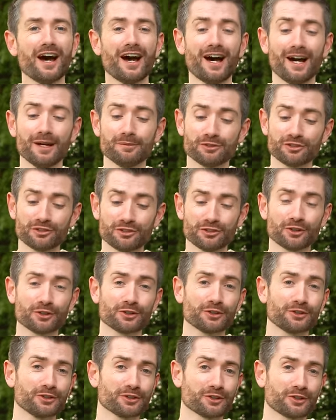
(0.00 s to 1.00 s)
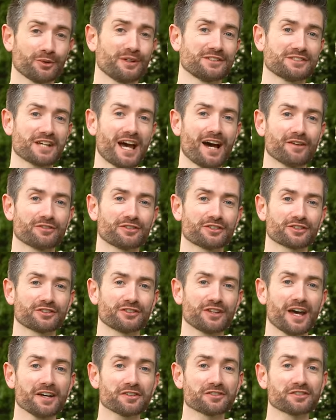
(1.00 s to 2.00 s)
I'm sure you're going to have
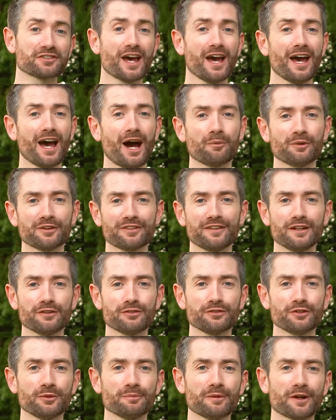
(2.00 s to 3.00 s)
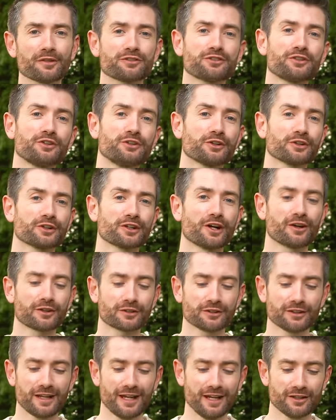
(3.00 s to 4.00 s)
success, and within a few months, your
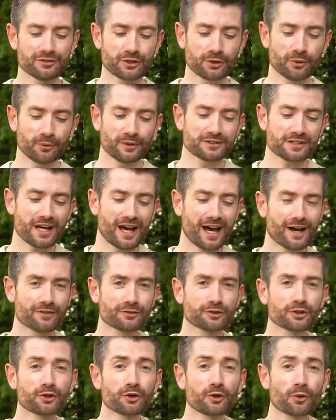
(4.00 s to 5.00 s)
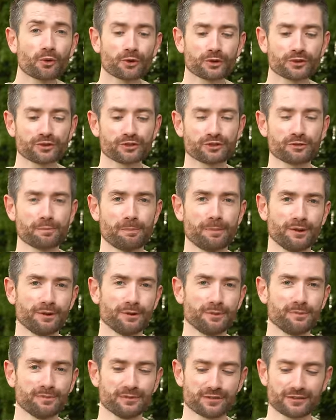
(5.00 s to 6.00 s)
garden is going to have gorgeous
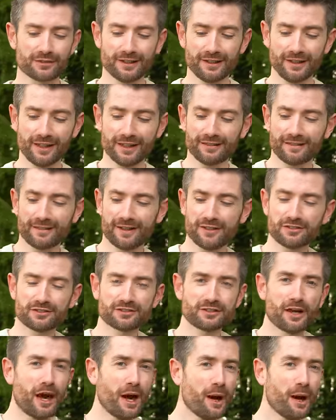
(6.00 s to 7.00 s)
blooms like this,